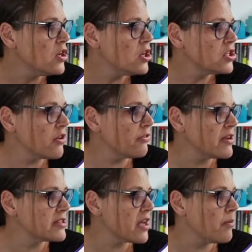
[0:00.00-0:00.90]
So for
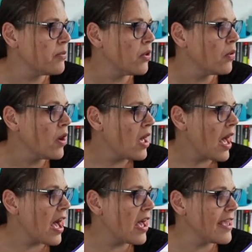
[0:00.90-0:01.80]
example,
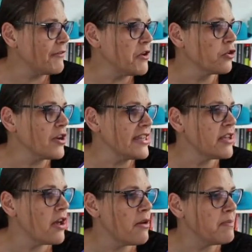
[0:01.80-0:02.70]
if you're not
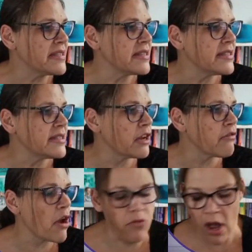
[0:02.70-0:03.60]
into businesses that
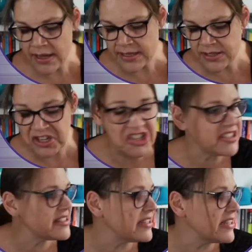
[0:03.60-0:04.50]
grow rice, you could
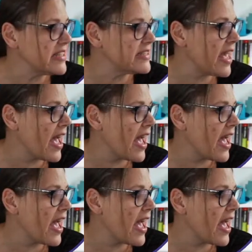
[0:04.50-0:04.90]
just delete it,